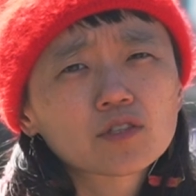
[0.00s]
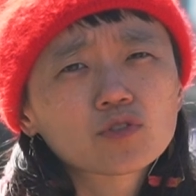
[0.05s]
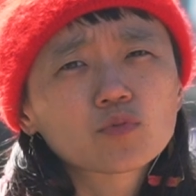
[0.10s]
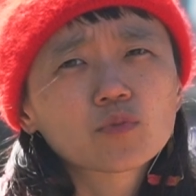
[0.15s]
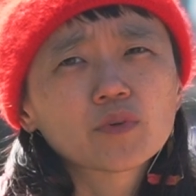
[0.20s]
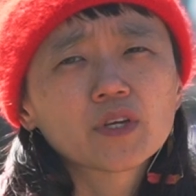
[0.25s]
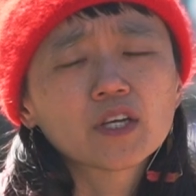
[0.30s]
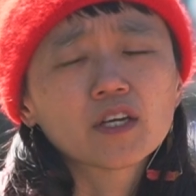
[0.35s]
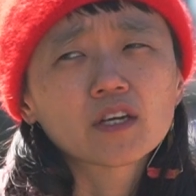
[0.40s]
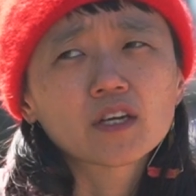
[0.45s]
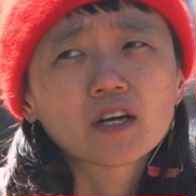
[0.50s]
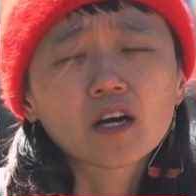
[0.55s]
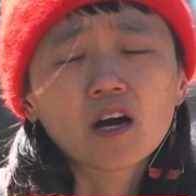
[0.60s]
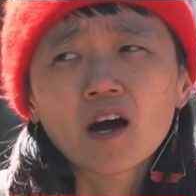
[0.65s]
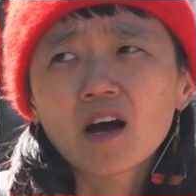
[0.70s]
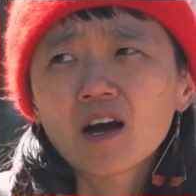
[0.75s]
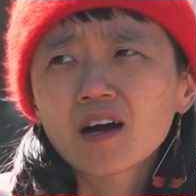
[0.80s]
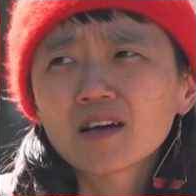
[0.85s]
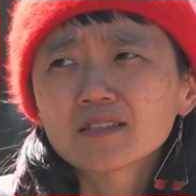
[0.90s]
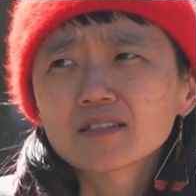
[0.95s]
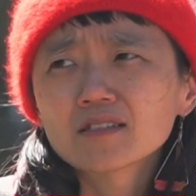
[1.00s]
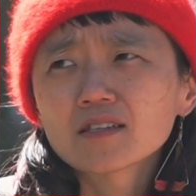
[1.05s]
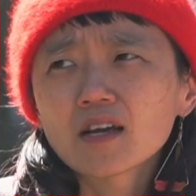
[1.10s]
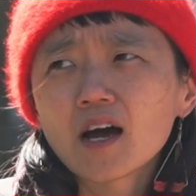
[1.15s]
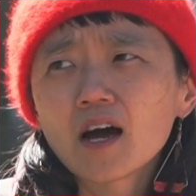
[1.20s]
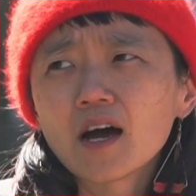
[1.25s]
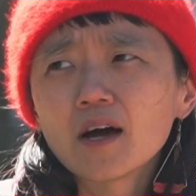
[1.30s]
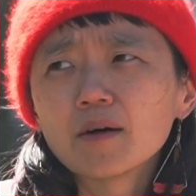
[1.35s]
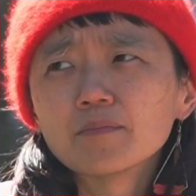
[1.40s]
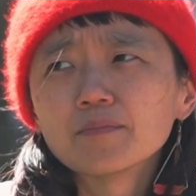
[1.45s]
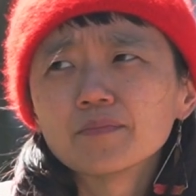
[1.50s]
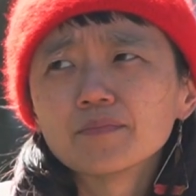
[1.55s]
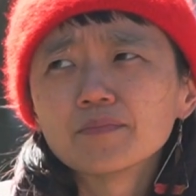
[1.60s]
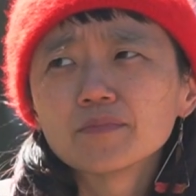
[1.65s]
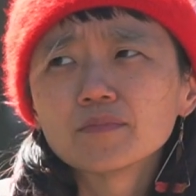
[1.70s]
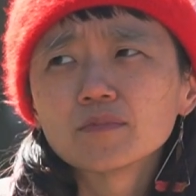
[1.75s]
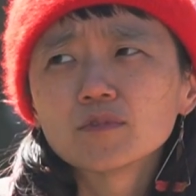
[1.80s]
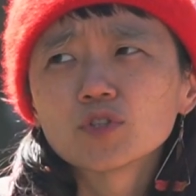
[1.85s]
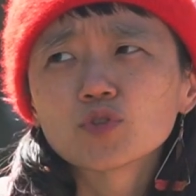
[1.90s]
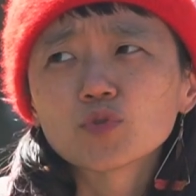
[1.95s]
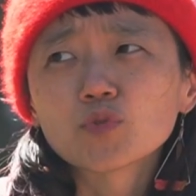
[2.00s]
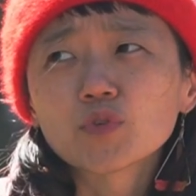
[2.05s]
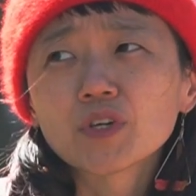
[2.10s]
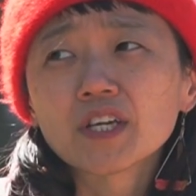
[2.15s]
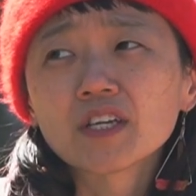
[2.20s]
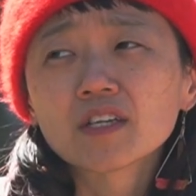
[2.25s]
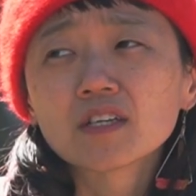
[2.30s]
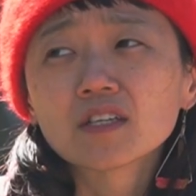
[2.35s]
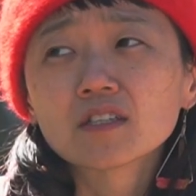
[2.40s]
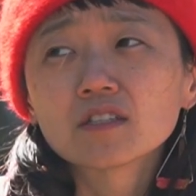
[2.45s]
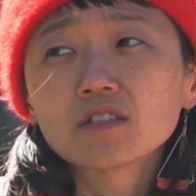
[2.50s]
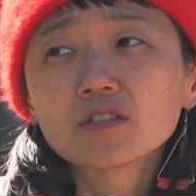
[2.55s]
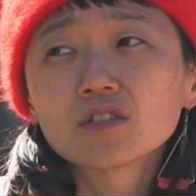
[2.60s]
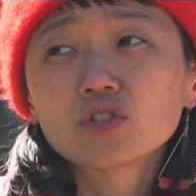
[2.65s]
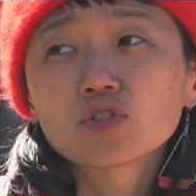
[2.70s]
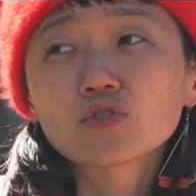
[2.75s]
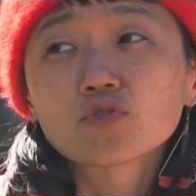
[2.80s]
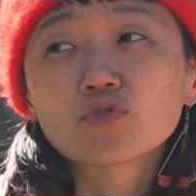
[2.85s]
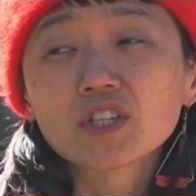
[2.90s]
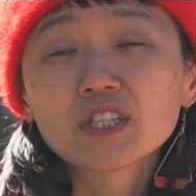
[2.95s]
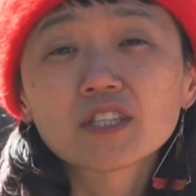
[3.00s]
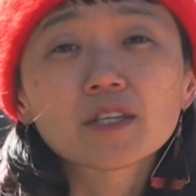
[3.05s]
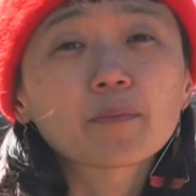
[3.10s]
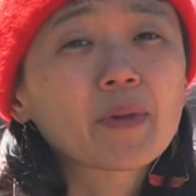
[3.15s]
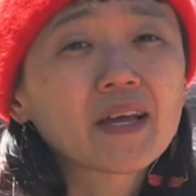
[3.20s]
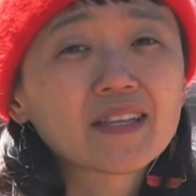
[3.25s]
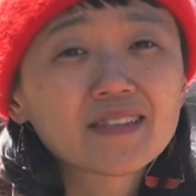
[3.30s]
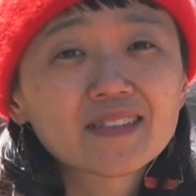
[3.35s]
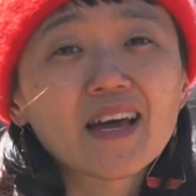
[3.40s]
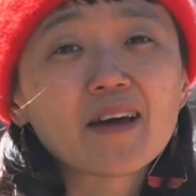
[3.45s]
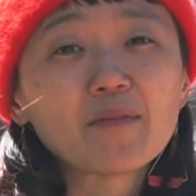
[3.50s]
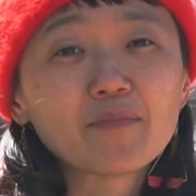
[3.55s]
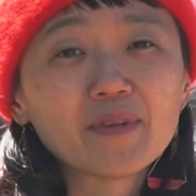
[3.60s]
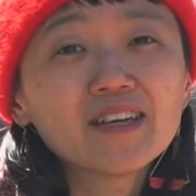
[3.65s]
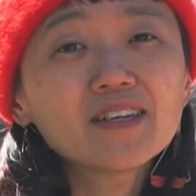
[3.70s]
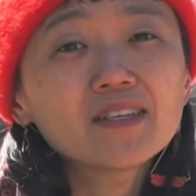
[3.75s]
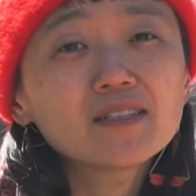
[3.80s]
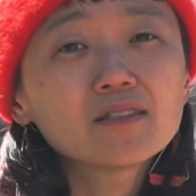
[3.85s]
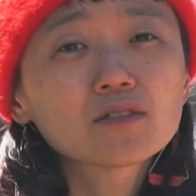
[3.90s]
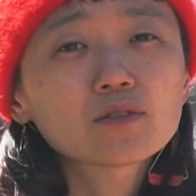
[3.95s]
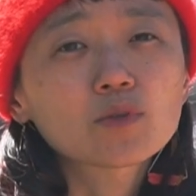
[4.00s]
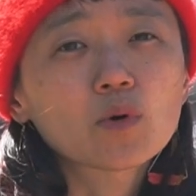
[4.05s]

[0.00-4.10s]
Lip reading: we got during the pandemic.